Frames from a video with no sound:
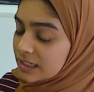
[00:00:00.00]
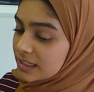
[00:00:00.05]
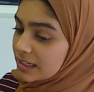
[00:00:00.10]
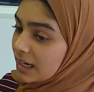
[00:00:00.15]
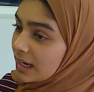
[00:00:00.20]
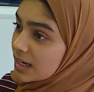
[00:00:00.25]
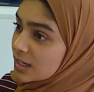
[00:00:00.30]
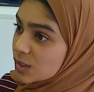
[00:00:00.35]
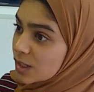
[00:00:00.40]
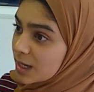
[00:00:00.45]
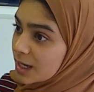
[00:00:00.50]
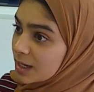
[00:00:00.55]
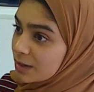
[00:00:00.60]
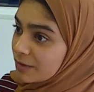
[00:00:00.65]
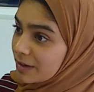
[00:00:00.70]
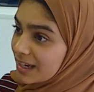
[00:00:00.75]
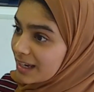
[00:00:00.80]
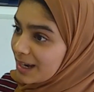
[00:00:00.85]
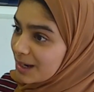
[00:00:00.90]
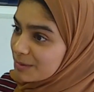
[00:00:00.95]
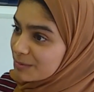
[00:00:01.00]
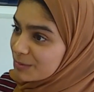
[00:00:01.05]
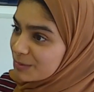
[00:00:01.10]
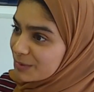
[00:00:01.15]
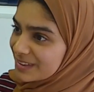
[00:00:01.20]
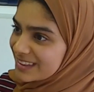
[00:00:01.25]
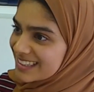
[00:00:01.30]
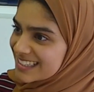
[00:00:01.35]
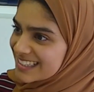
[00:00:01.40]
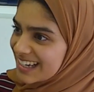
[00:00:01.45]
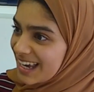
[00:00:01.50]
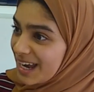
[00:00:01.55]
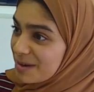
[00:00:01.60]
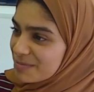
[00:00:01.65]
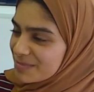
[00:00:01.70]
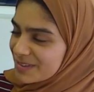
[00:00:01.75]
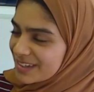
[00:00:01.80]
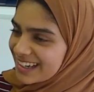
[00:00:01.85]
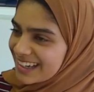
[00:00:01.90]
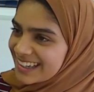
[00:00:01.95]
so here I am with this
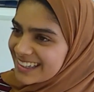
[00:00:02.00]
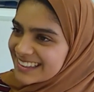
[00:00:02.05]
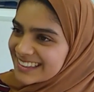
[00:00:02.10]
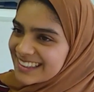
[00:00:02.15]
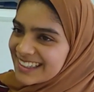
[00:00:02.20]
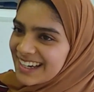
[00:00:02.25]
gap year.